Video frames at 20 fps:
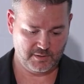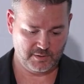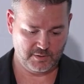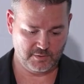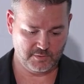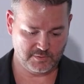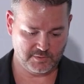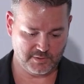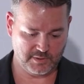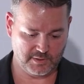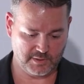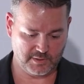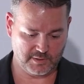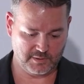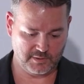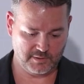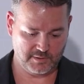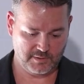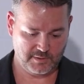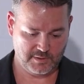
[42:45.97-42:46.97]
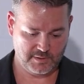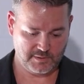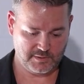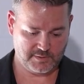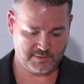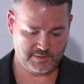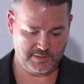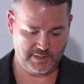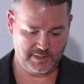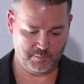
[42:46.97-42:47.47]
using
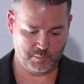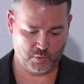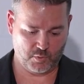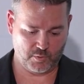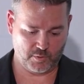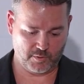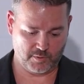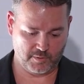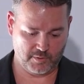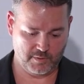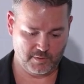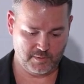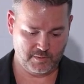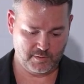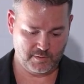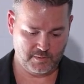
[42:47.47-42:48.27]
Seaborn